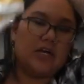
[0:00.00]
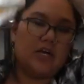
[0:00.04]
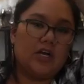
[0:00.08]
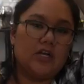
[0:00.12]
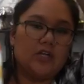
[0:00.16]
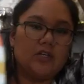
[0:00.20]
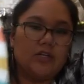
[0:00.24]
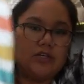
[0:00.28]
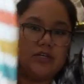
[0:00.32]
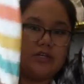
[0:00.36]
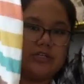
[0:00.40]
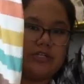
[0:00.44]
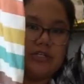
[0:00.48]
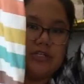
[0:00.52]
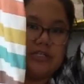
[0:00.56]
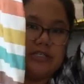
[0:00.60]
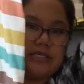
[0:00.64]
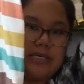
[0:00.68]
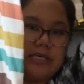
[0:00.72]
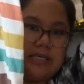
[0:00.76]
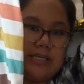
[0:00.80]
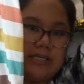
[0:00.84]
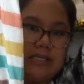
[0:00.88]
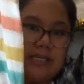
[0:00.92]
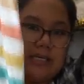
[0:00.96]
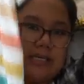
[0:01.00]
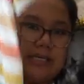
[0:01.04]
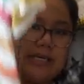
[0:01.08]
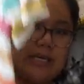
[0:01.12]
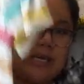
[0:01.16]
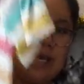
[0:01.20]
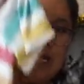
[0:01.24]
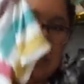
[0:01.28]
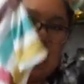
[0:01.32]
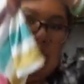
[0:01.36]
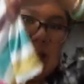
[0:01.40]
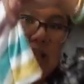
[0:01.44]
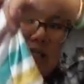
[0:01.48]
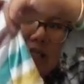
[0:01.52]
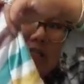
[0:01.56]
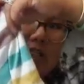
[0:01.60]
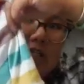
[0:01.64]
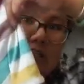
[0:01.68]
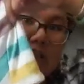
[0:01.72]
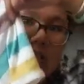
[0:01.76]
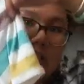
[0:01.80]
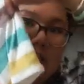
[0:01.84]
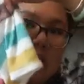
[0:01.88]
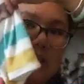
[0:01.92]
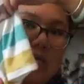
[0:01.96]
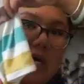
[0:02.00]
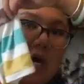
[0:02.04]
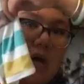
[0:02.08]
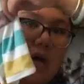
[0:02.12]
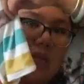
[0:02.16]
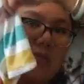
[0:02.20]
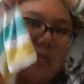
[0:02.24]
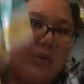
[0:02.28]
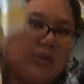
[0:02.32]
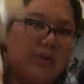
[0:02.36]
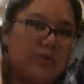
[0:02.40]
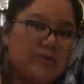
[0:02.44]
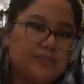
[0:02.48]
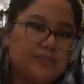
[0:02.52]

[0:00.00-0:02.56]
the color detailing and it's just a top